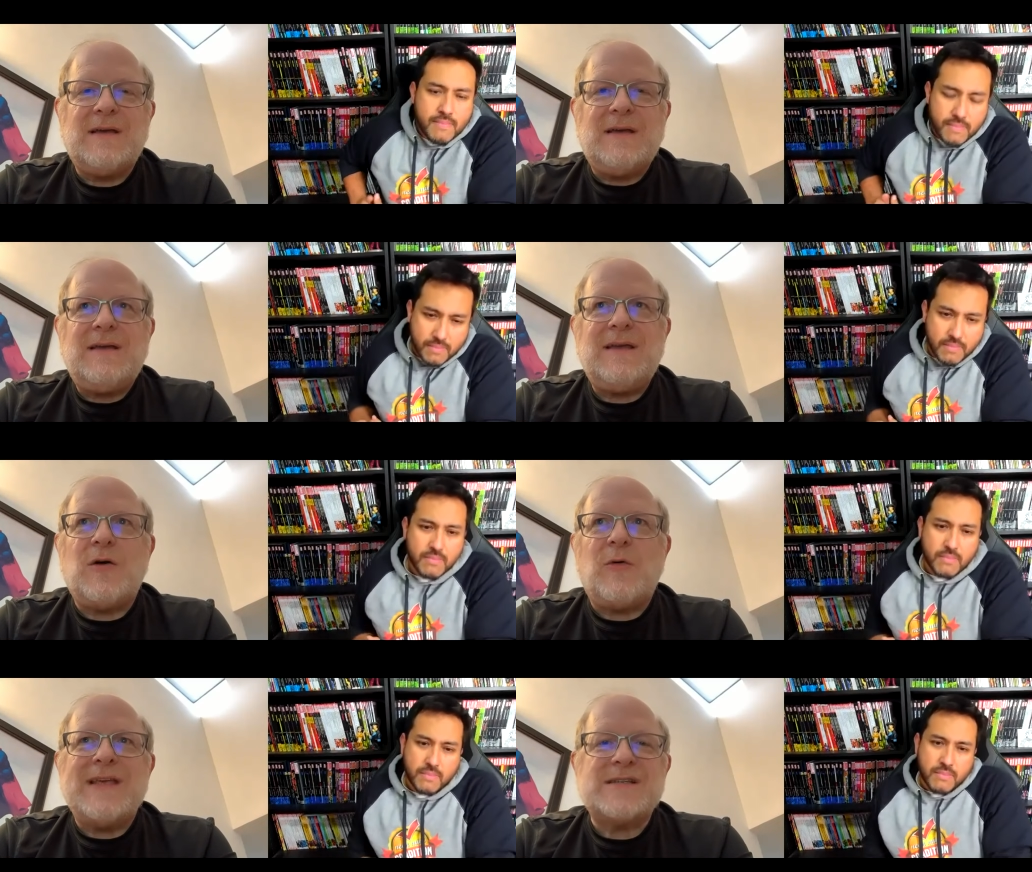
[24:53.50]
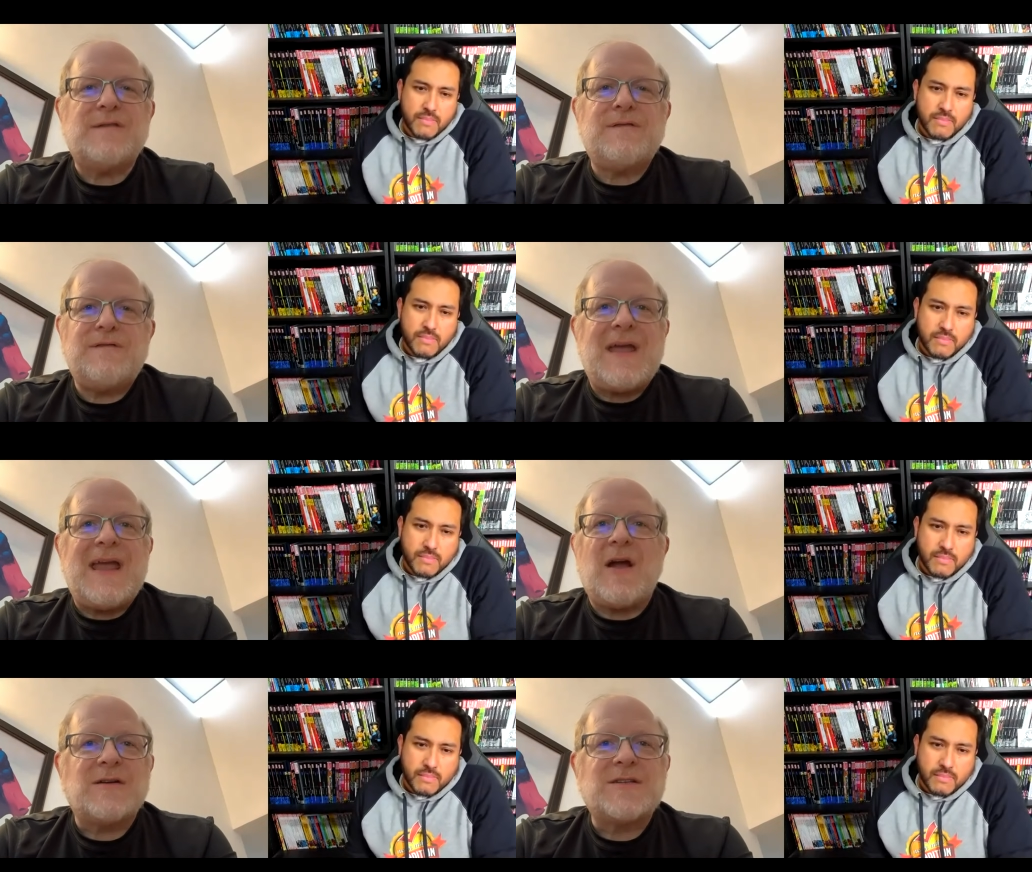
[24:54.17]
Speaker 1: you know, is it
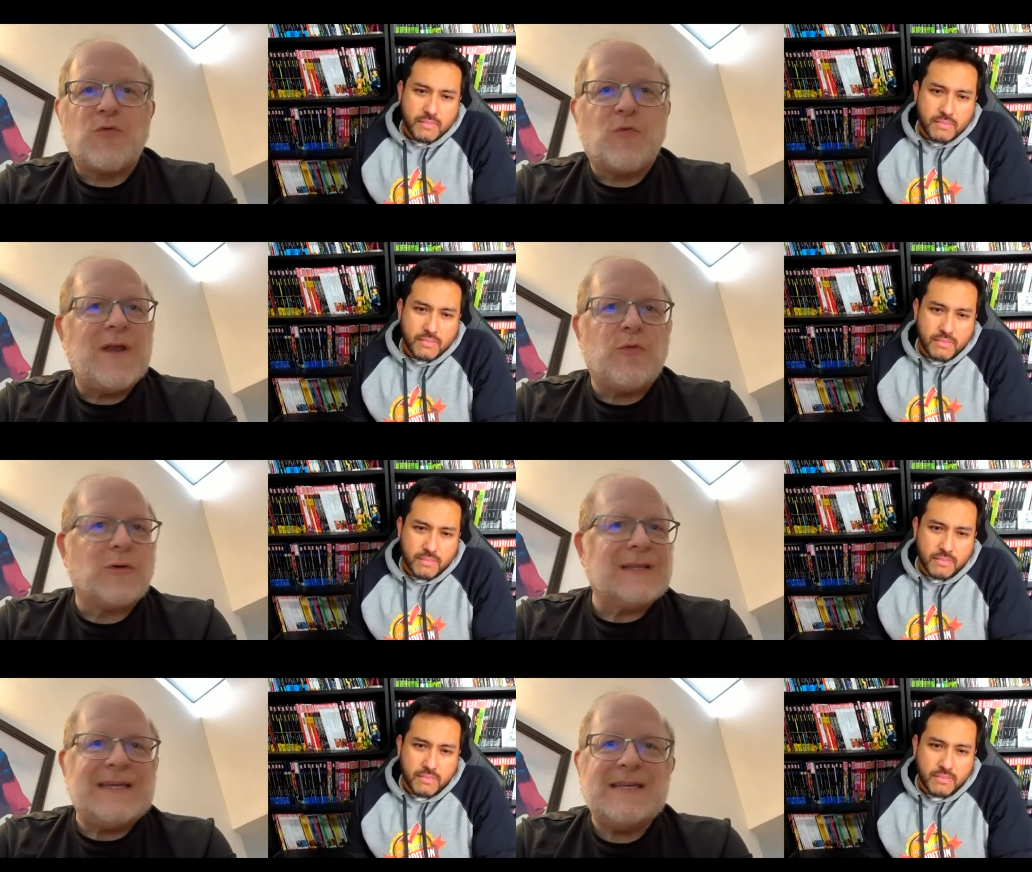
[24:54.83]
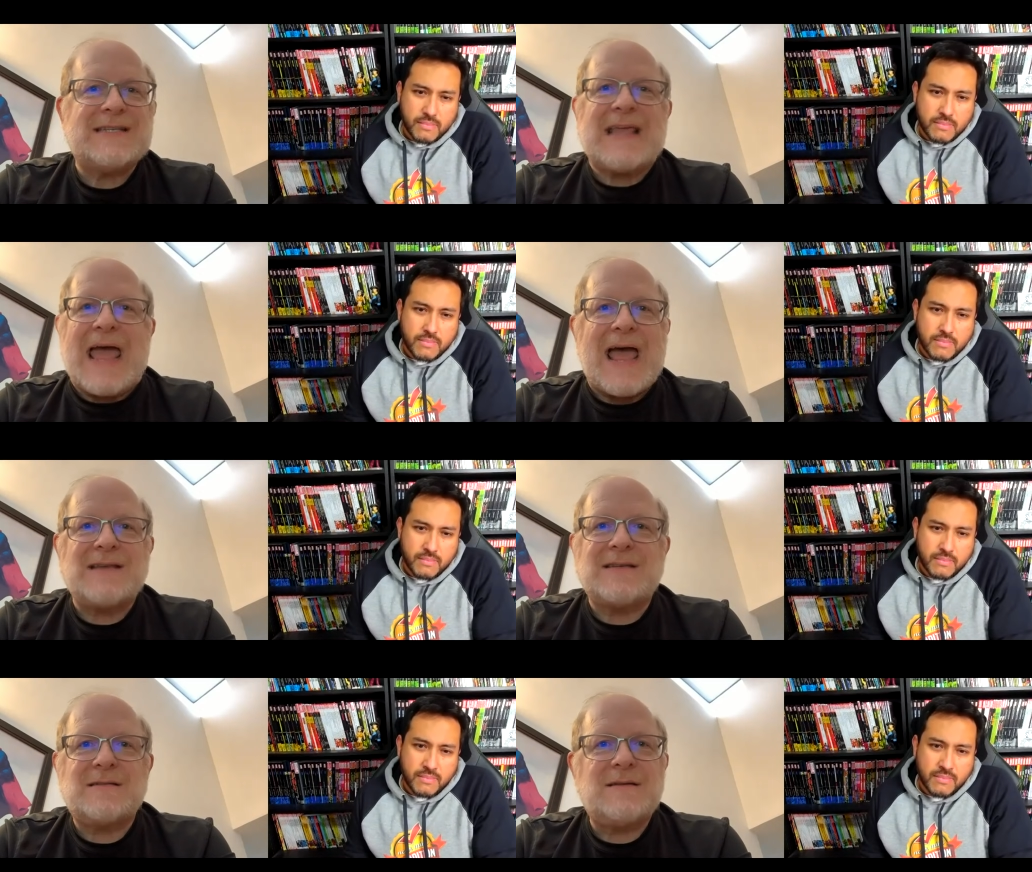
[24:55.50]
fair to re-release
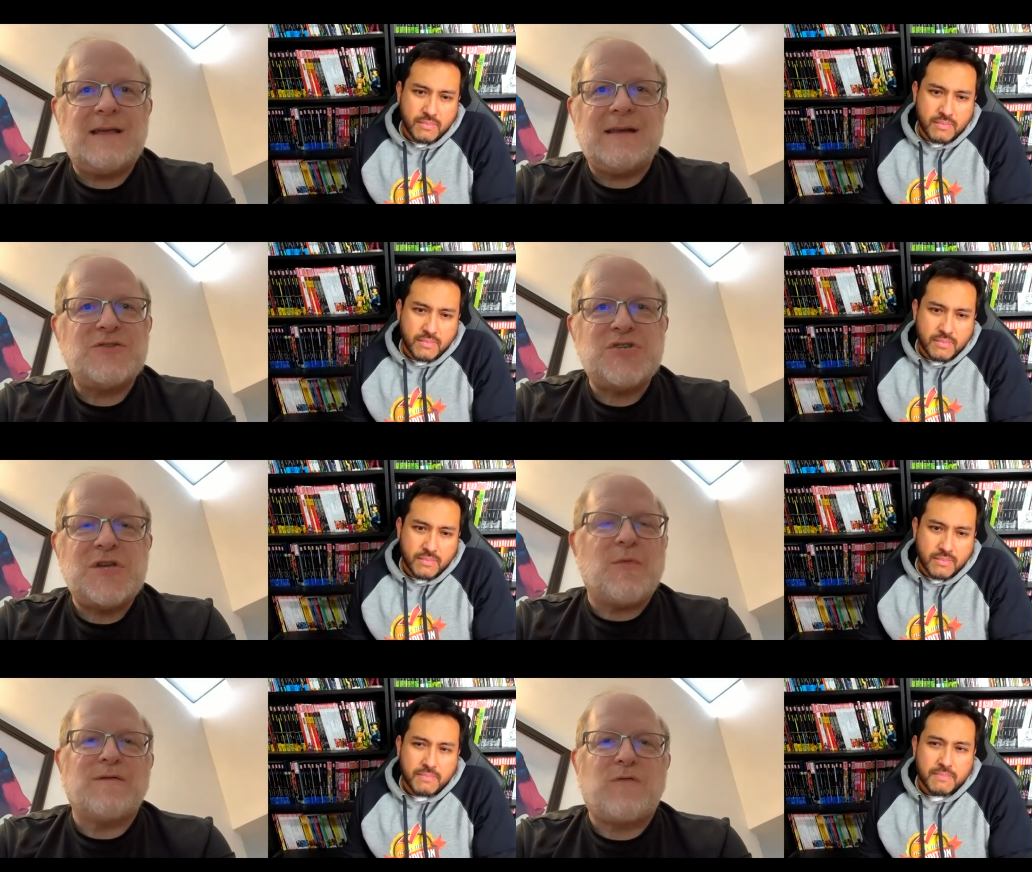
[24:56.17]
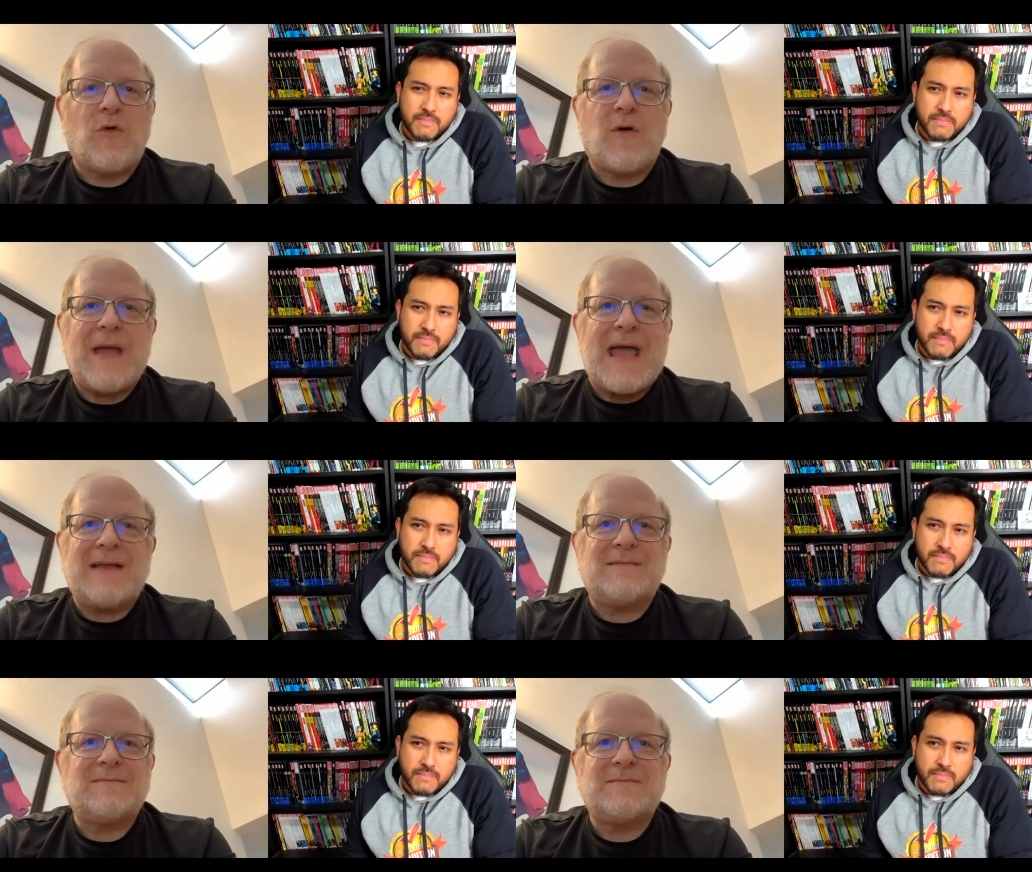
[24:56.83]
that in a cheaper
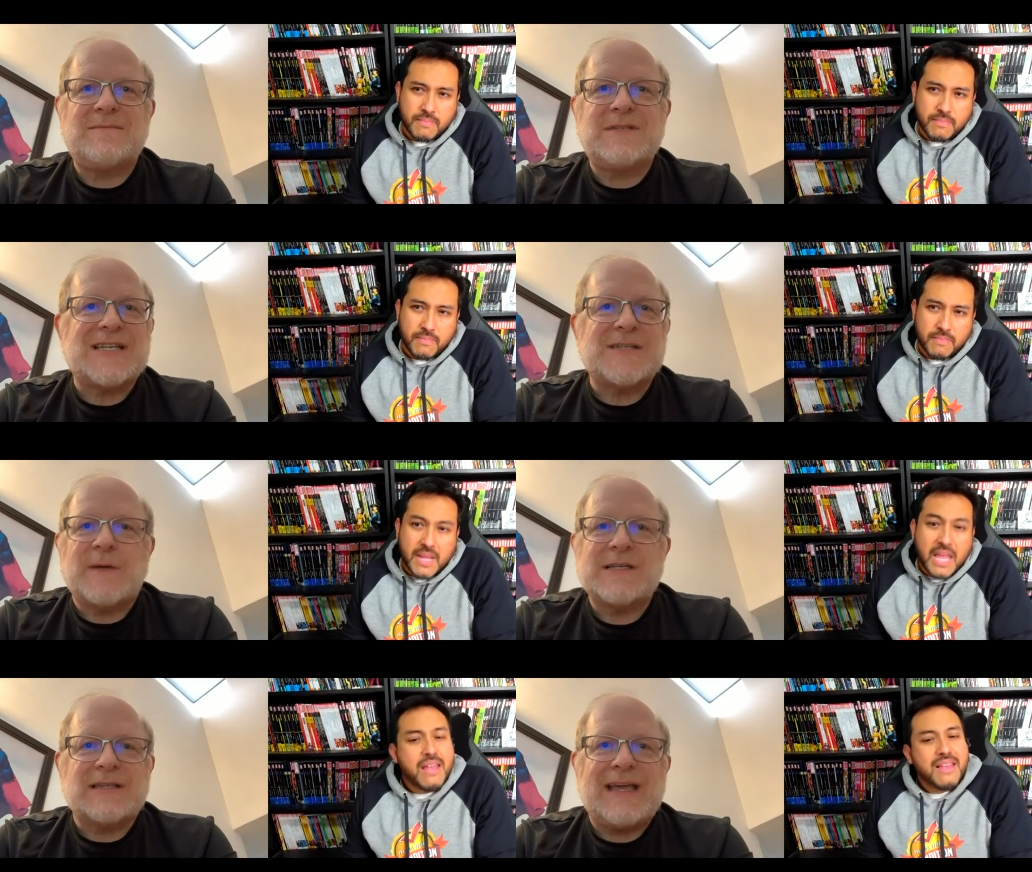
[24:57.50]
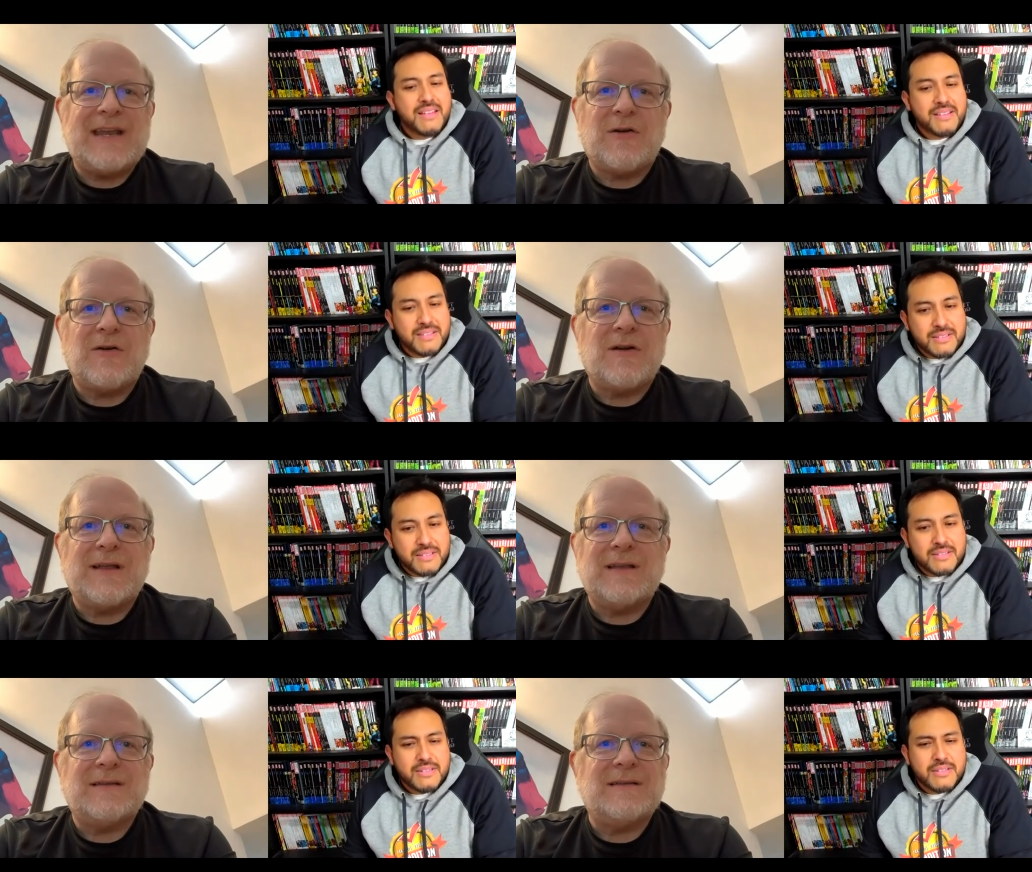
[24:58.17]
format six months
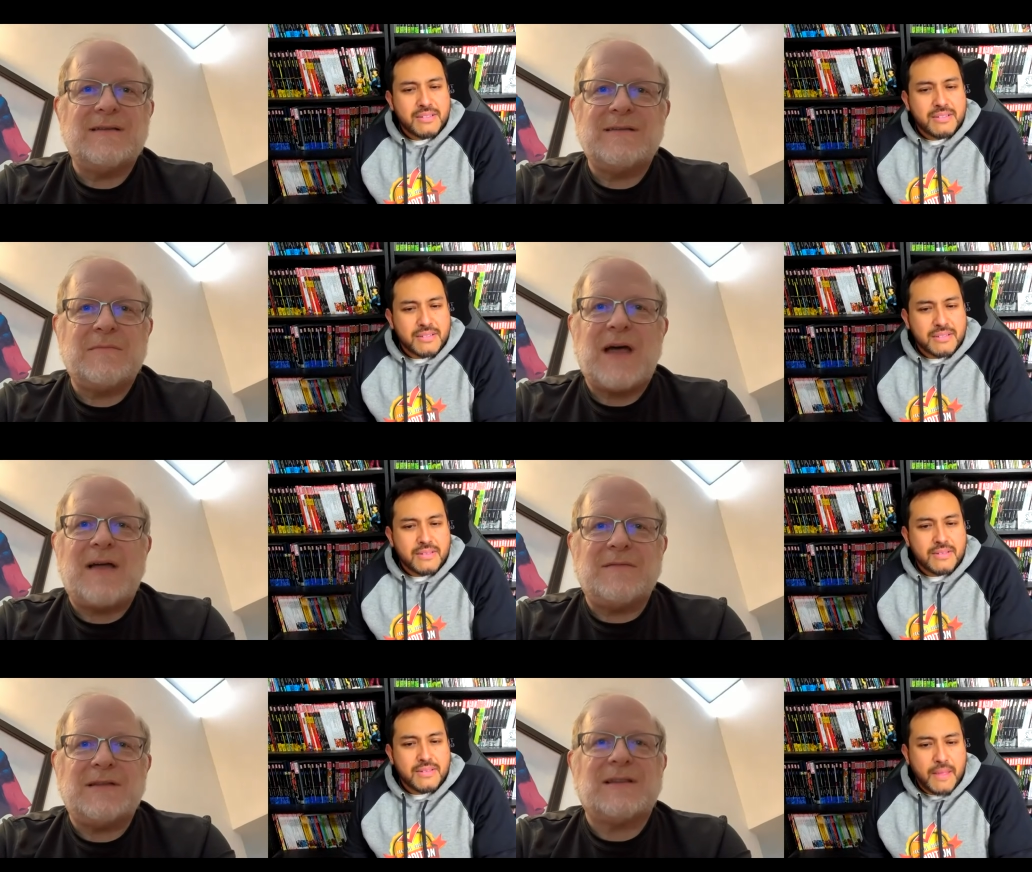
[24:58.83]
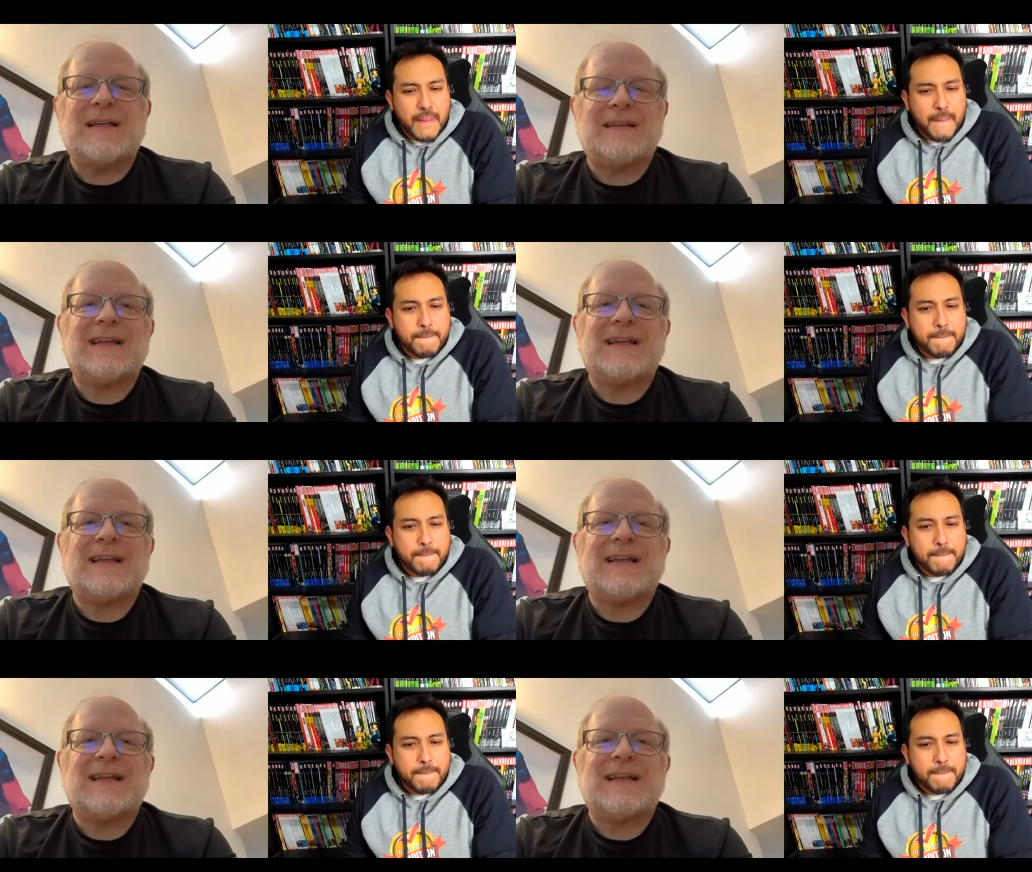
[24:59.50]
later and not let, like